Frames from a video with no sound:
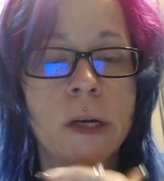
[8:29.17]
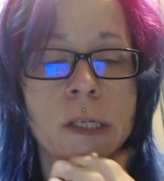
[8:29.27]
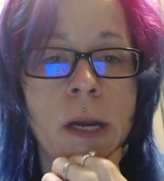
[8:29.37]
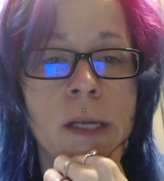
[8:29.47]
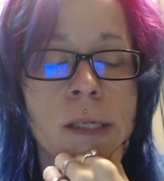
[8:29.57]
It's
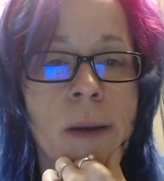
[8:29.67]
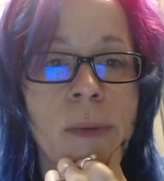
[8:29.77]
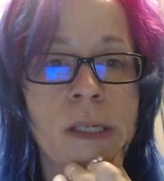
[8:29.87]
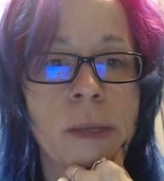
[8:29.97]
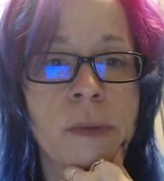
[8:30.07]
not, it's not a
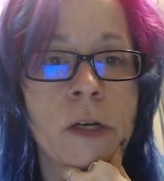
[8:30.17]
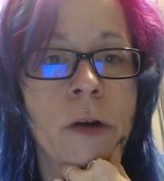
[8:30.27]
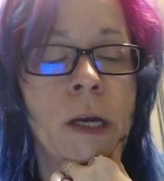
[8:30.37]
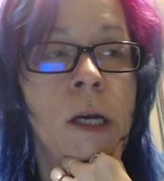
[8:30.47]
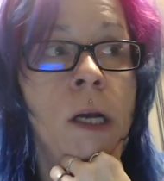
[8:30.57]
big
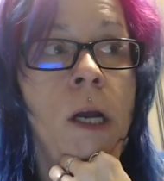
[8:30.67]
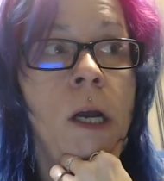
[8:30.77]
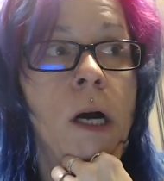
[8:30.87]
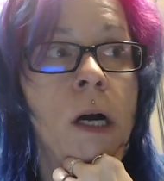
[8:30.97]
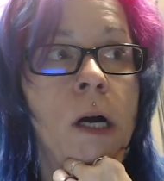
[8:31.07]
cemetery,
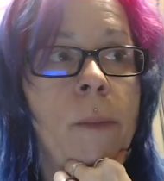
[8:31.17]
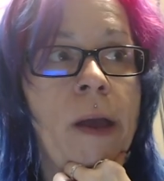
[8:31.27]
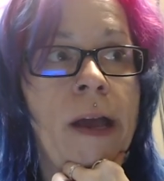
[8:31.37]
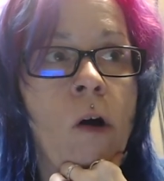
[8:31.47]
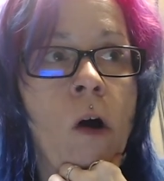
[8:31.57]
um,
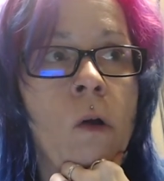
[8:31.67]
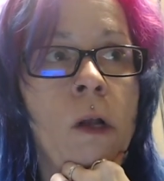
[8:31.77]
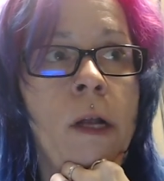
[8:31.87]
at all.